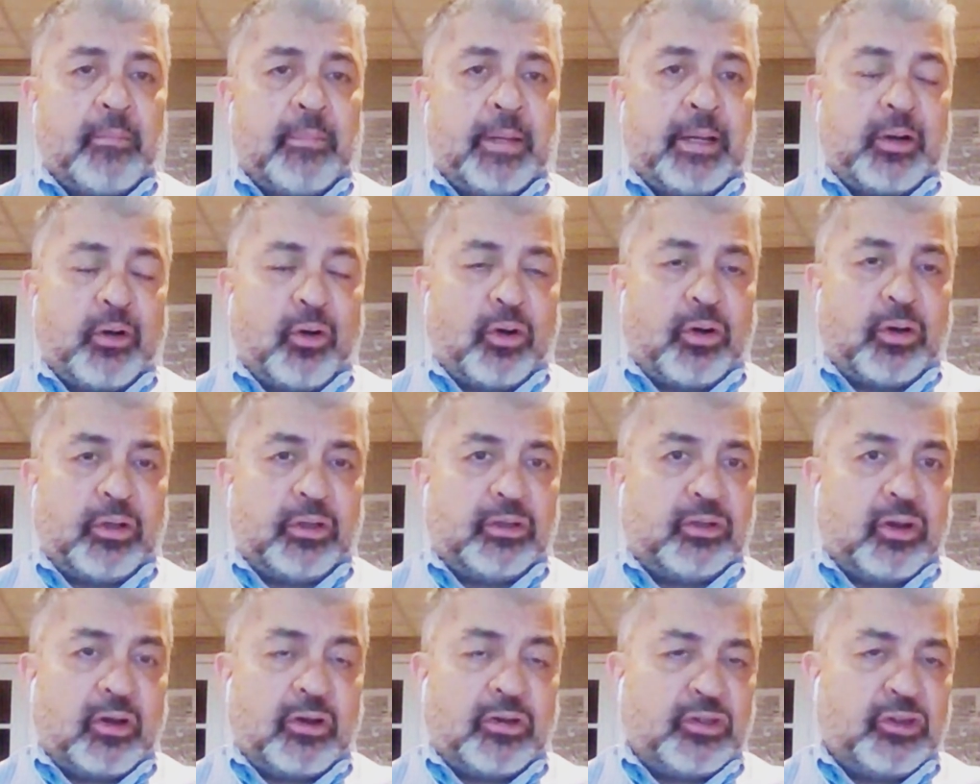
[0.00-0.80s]
But
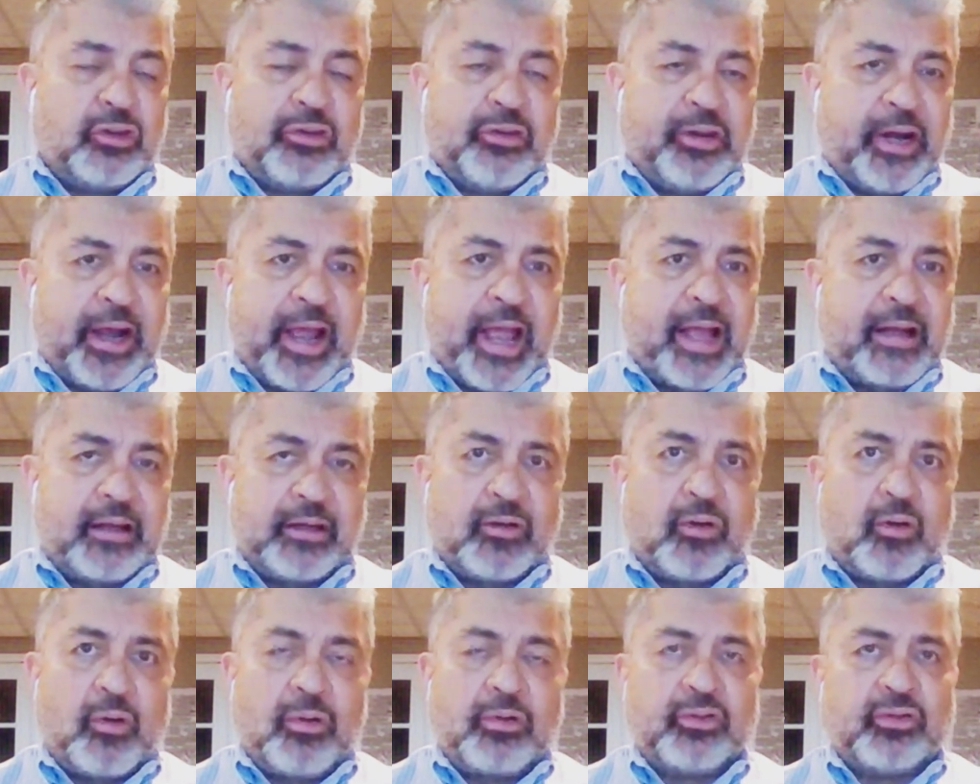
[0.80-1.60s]
on the other
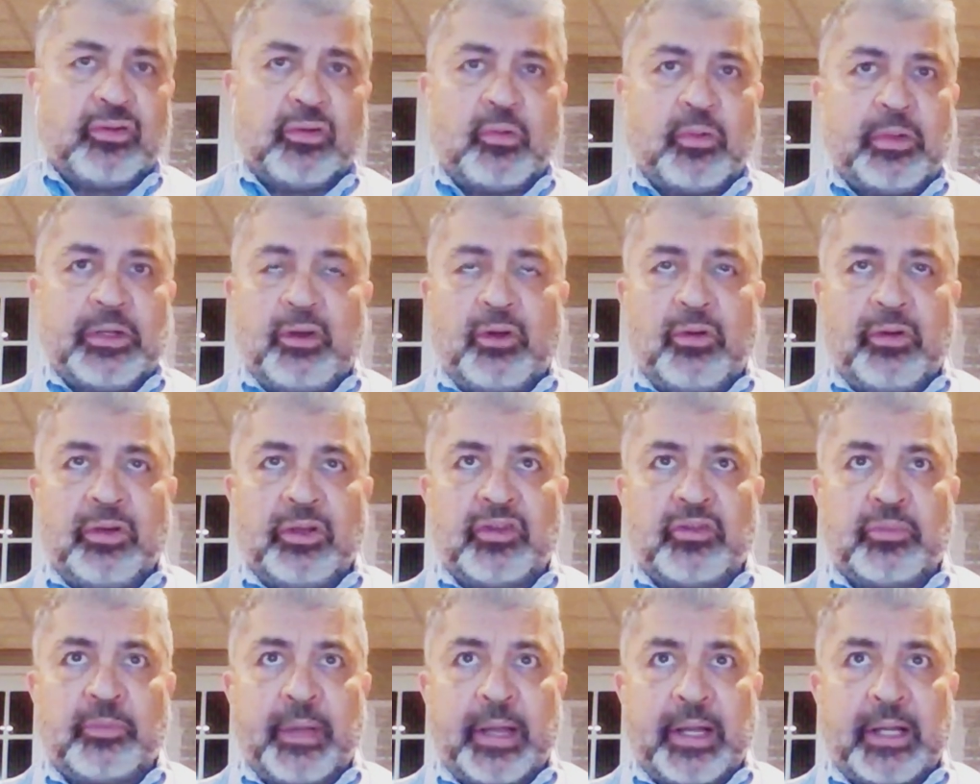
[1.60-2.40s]
hand, also, we don't
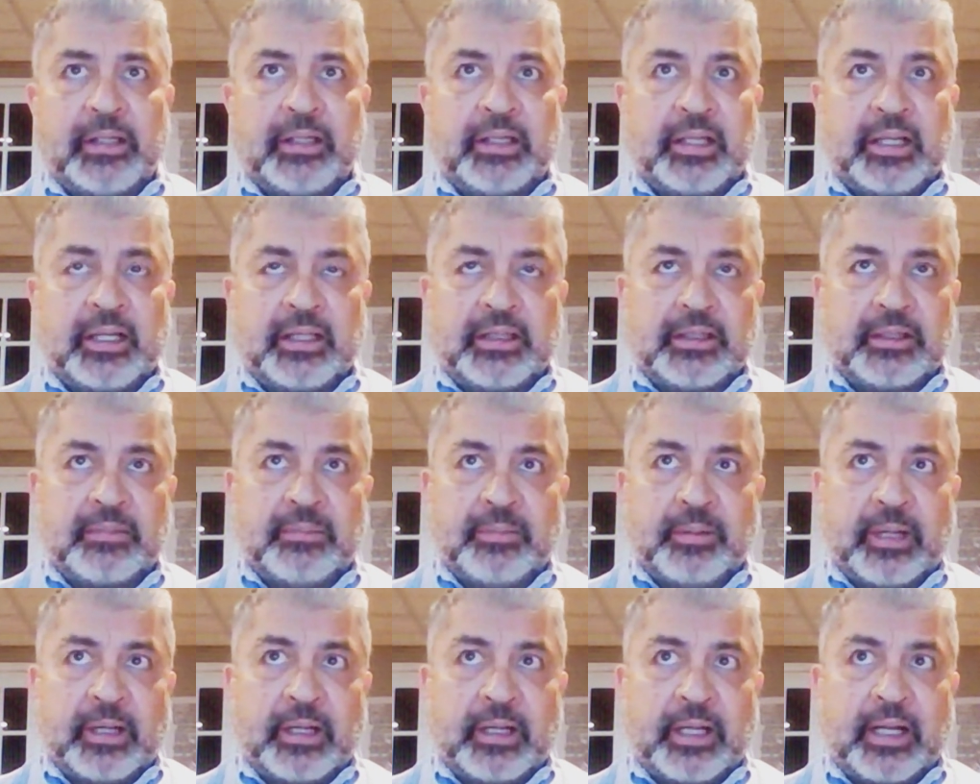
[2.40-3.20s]
expect that,
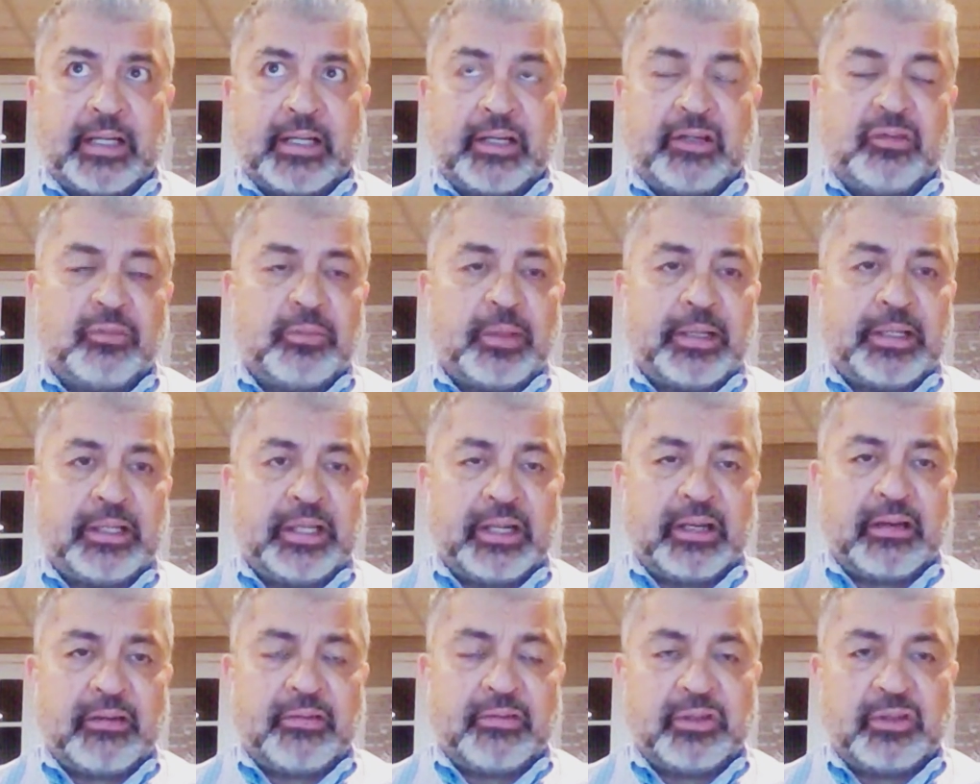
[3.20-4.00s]
at least by
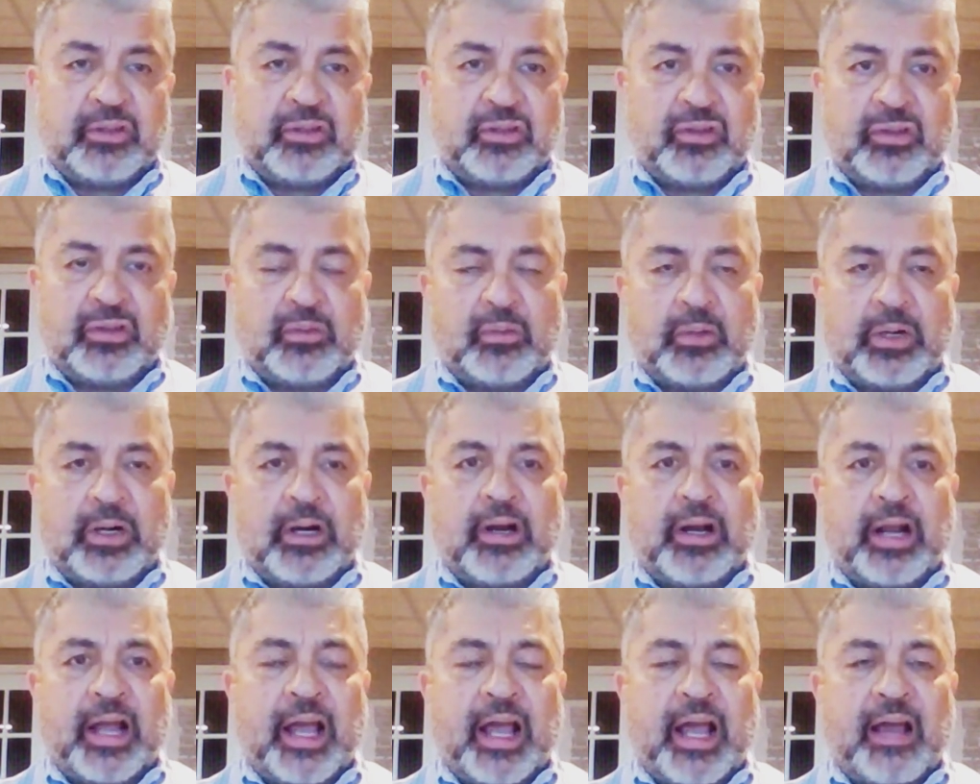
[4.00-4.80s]
the end of this year, we're
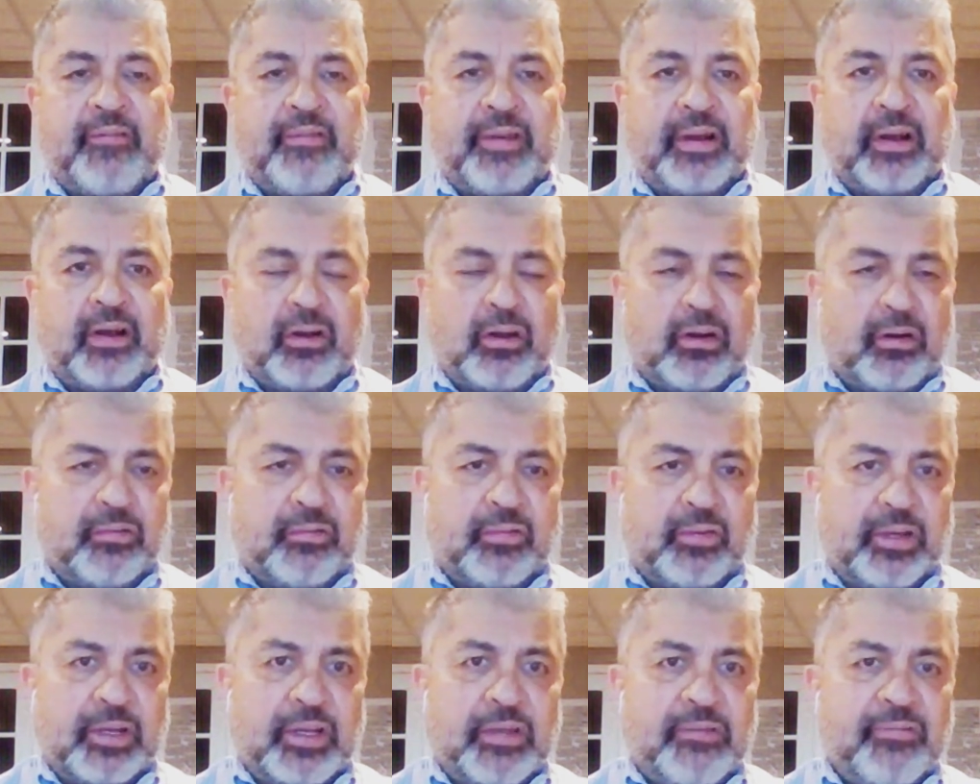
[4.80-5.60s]
going to have a lot
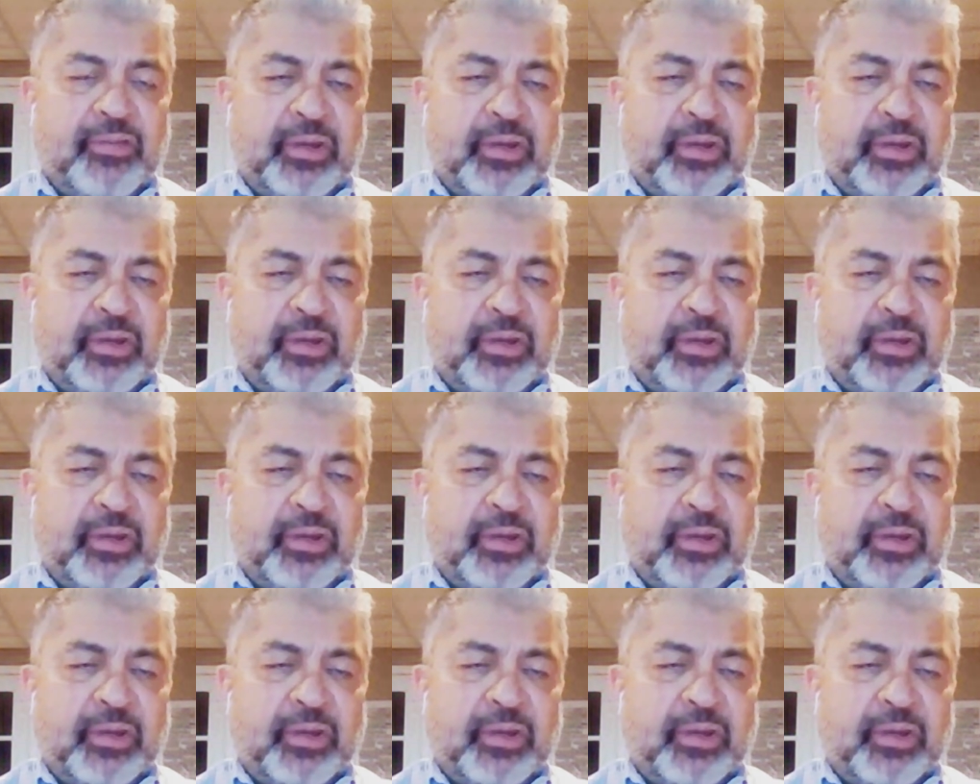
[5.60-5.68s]
of